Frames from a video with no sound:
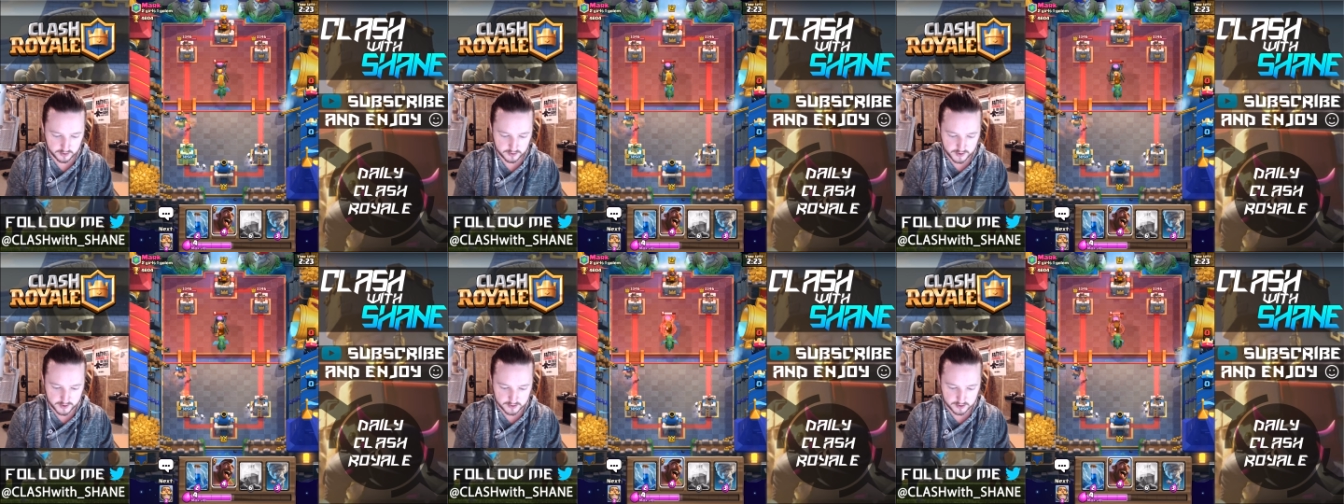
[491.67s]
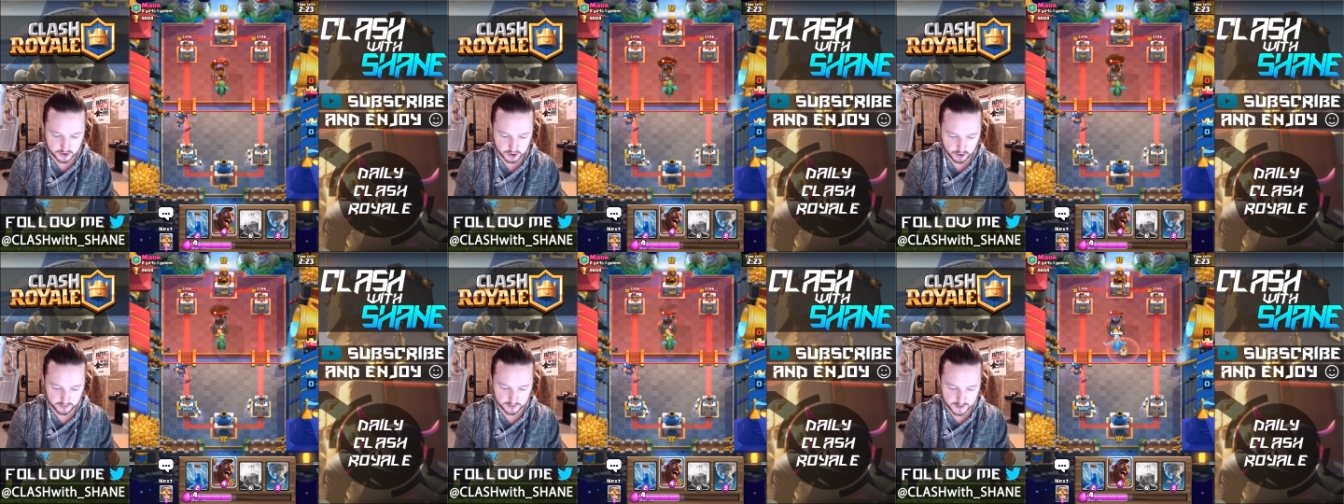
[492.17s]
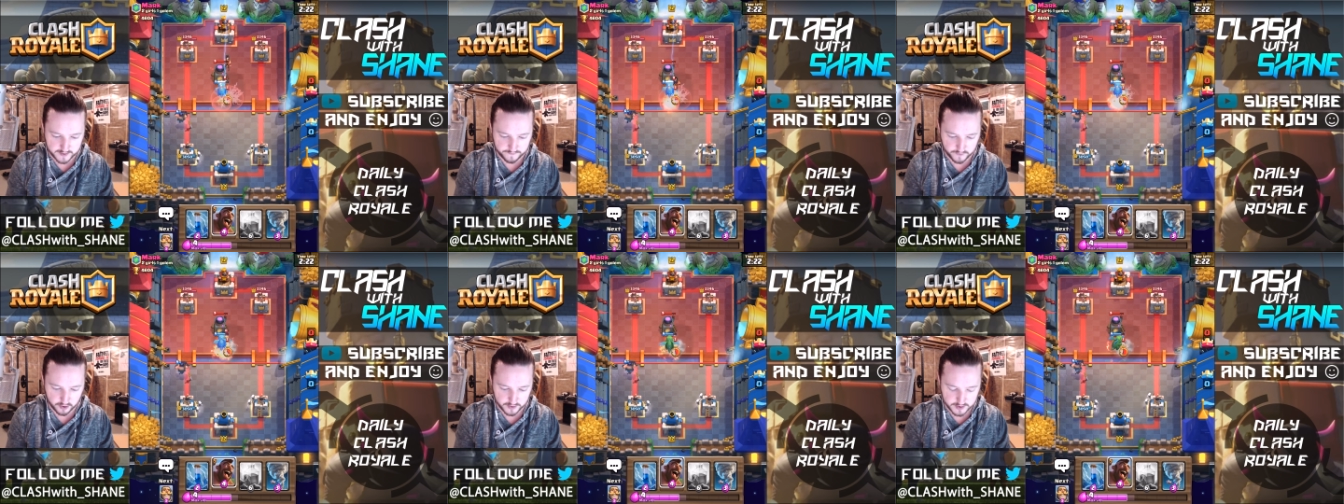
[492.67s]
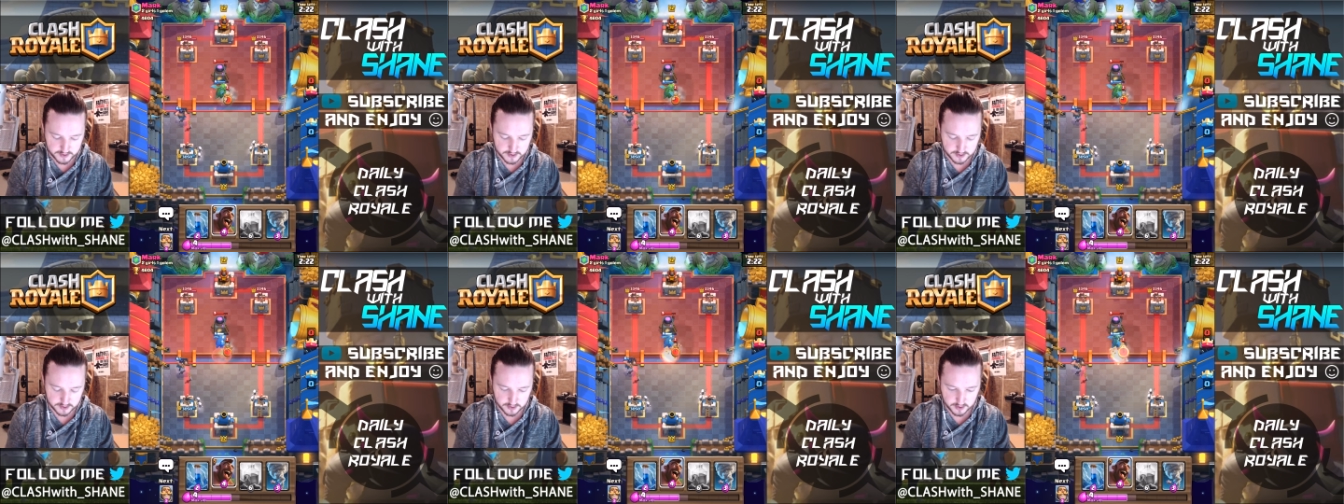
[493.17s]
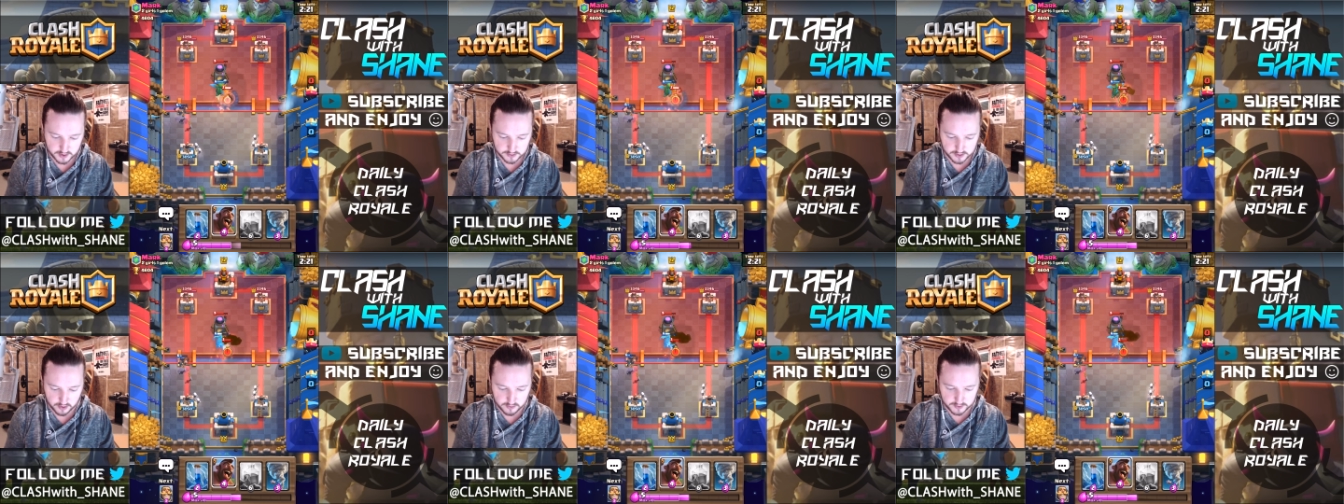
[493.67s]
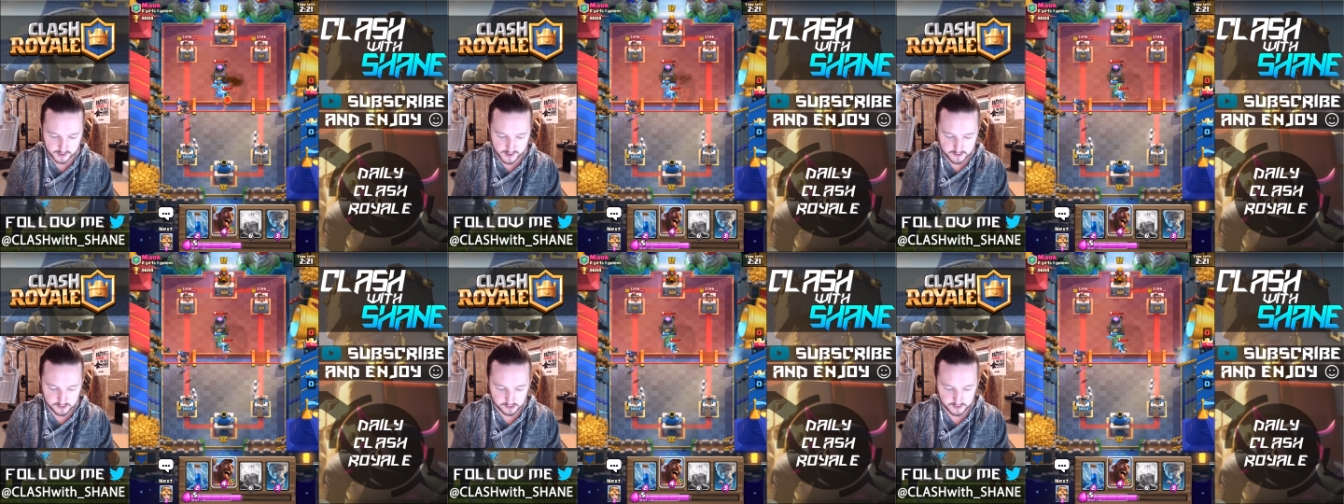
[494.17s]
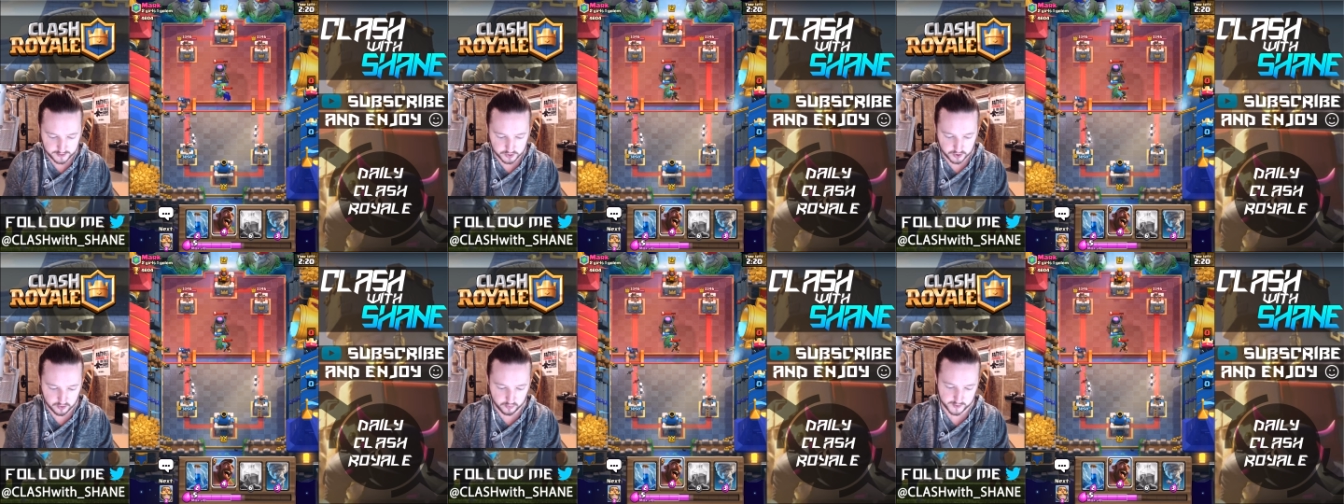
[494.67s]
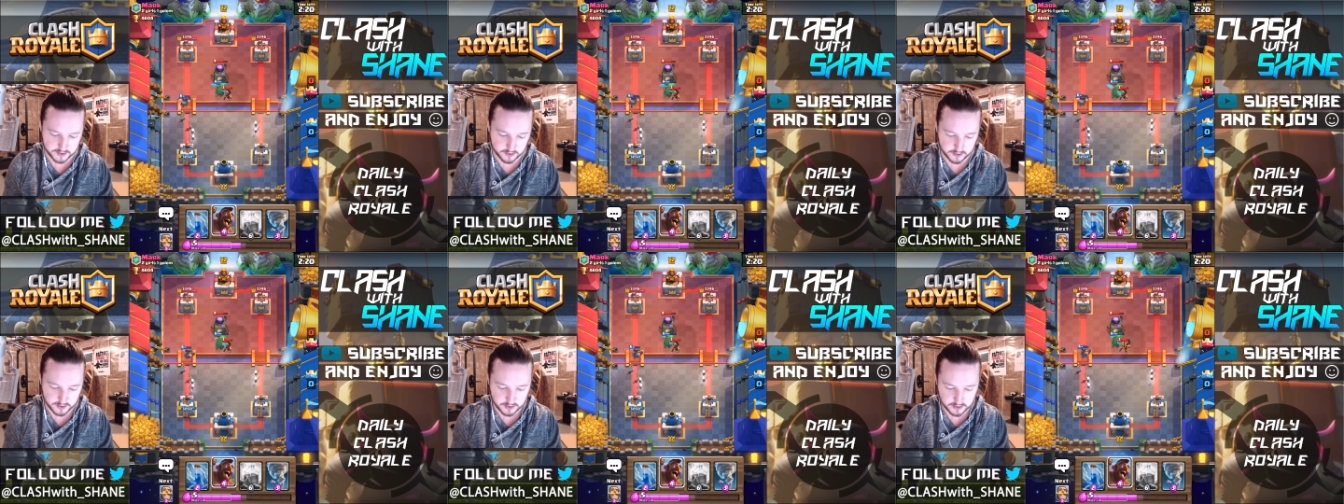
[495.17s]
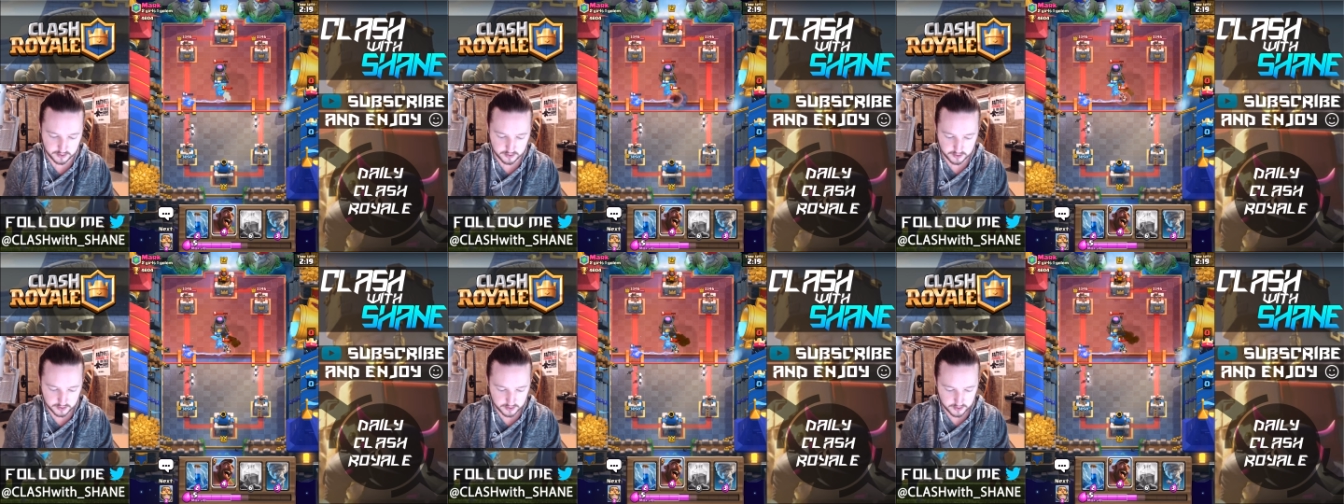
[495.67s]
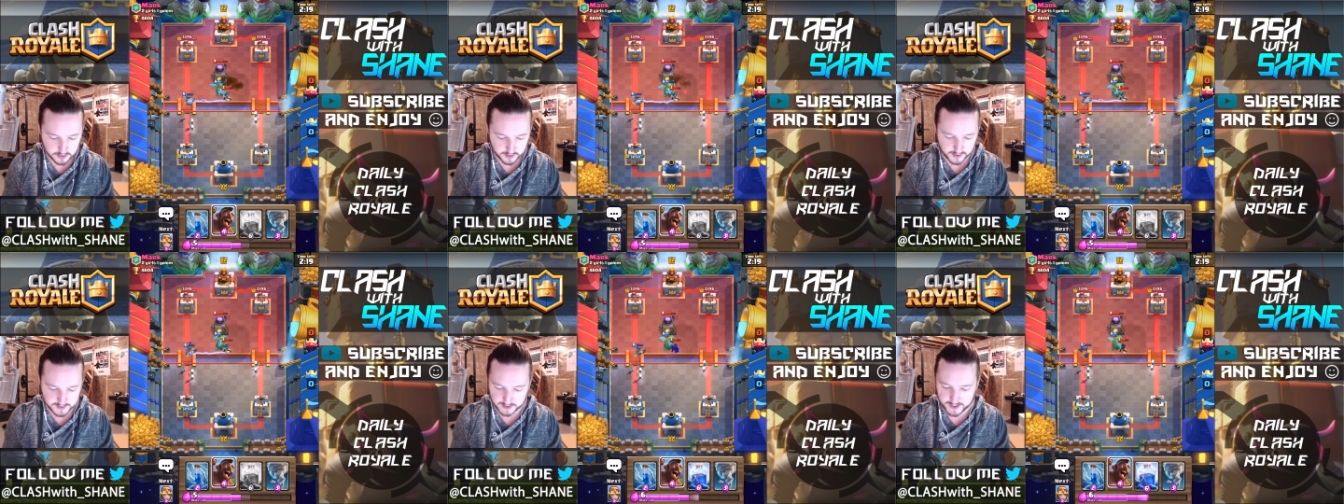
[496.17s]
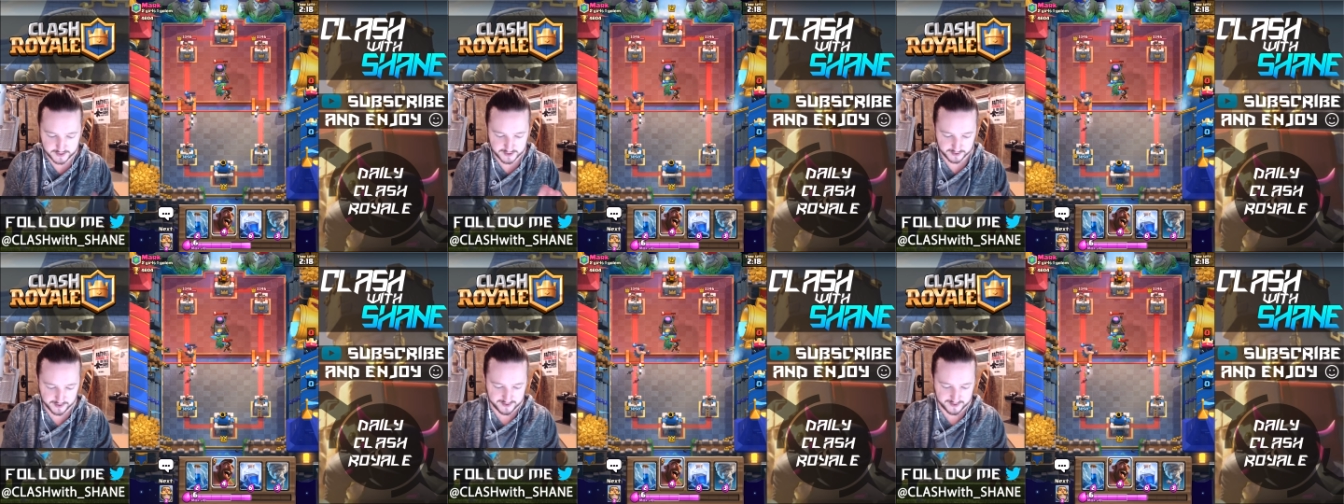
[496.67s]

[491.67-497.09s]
Yes, shoot that furnace. Don't die to the electro wizard. Guys, I can't sing.